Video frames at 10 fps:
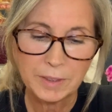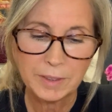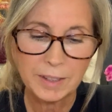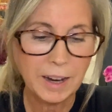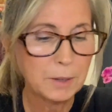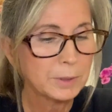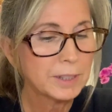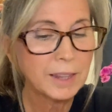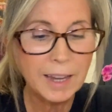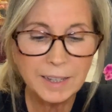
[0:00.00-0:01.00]
The guy was
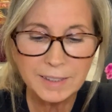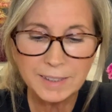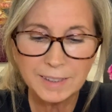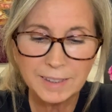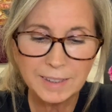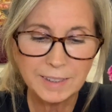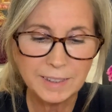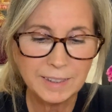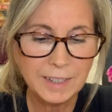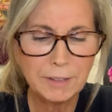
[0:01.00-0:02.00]
lazy, and he
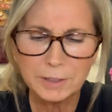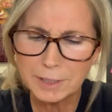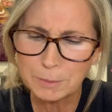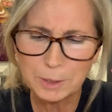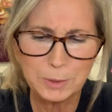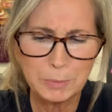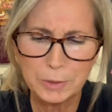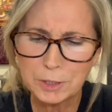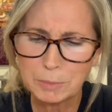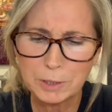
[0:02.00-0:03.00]
never did what he was
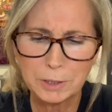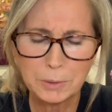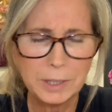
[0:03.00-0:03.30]
supposed to be doing.